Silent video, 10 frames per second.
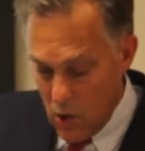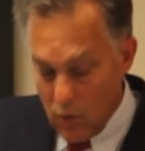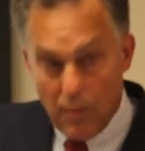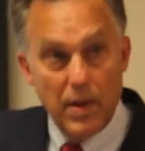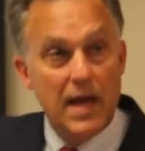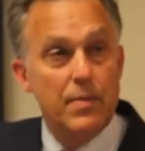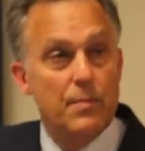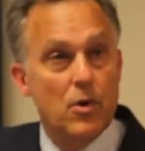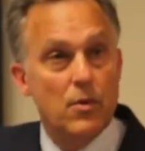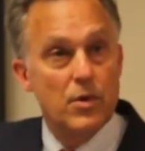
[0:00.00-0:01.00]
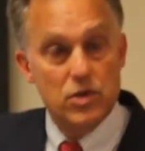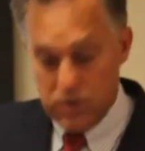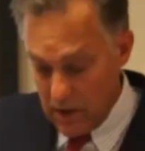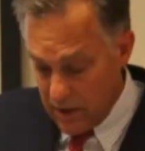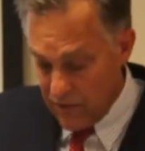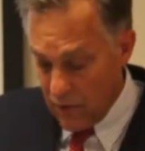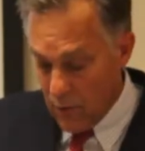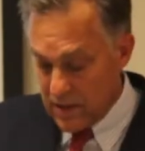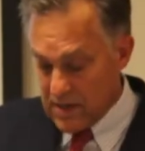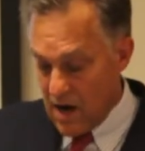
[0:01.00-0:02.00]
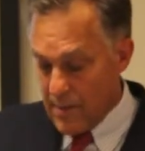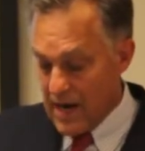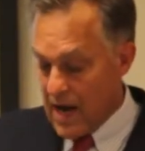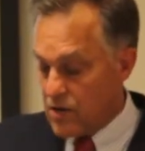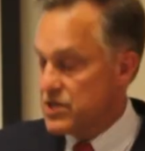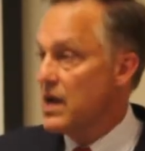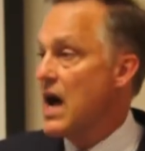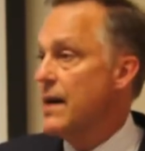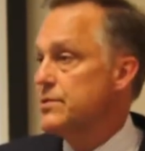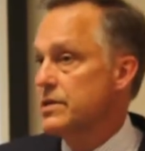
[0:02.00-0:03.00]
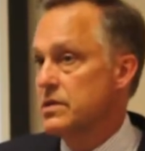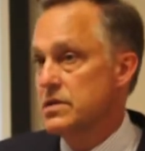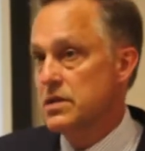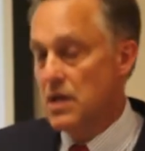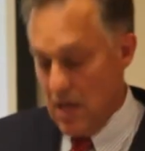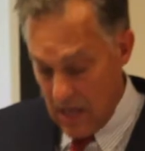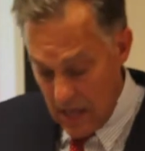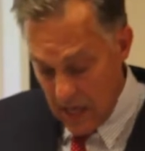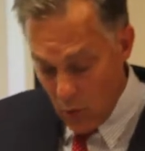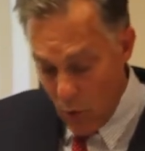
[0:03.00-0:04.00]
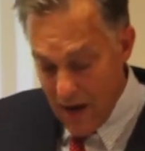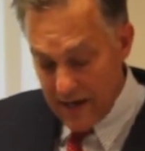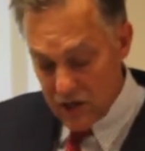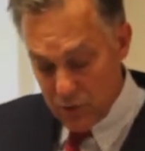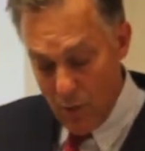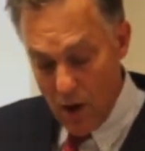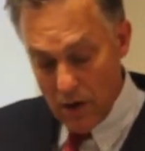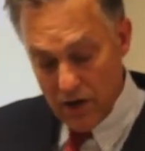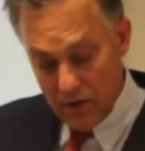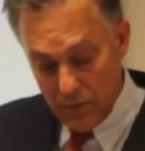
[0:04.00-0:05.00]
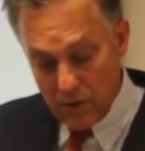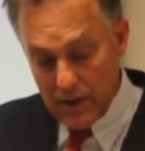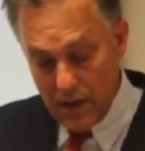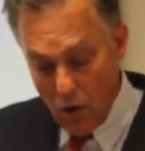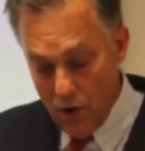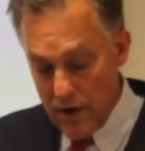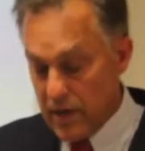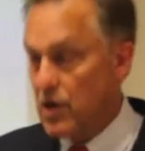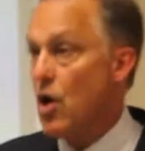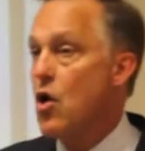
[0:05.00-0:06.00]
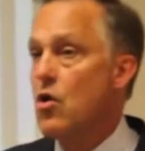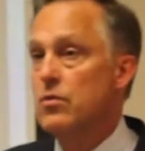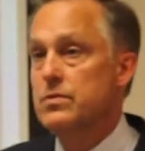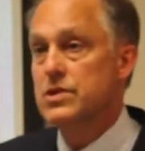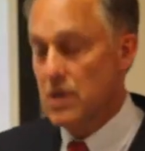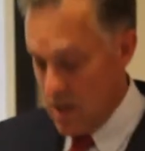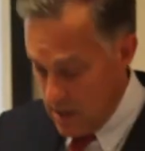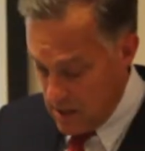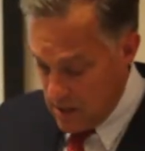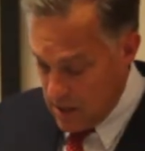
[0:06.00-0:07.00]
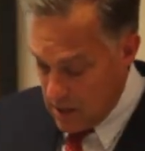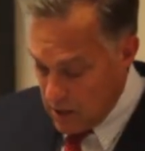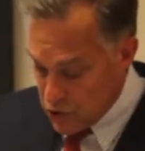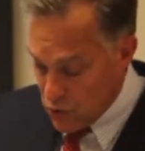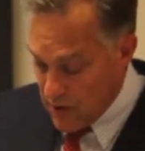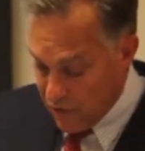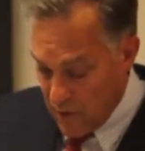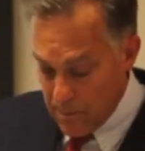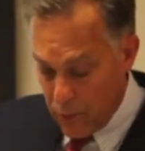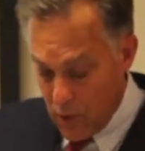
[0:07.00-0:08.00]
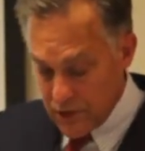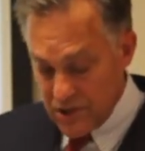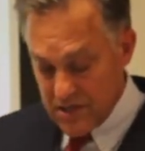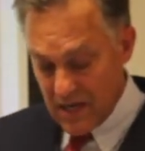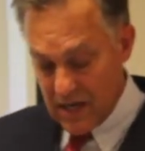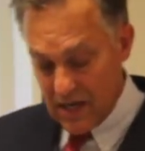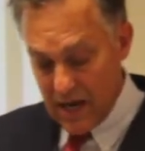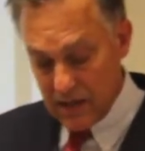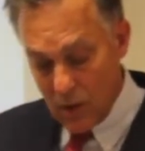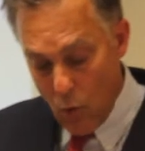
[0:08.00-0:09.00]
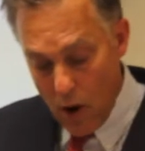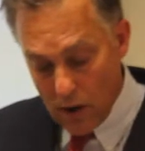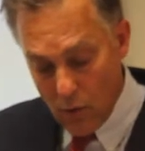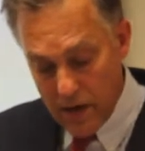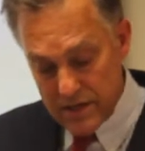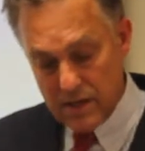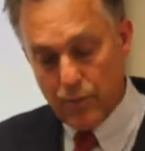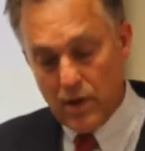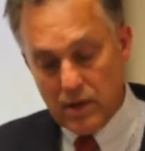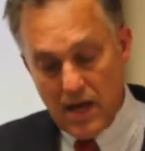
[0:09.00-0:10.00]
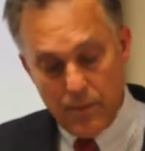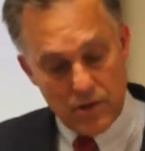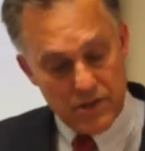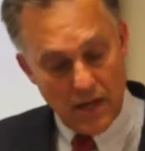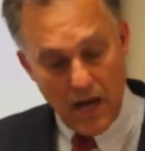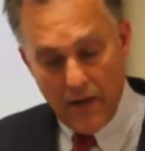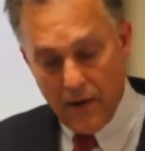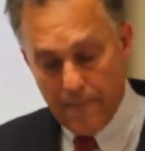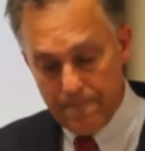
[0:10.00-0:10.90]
where baby boomers looking for retirement housing options and wanting smaller community-oriented homes enjoy front porches and connecting walkways that bring neighbors together.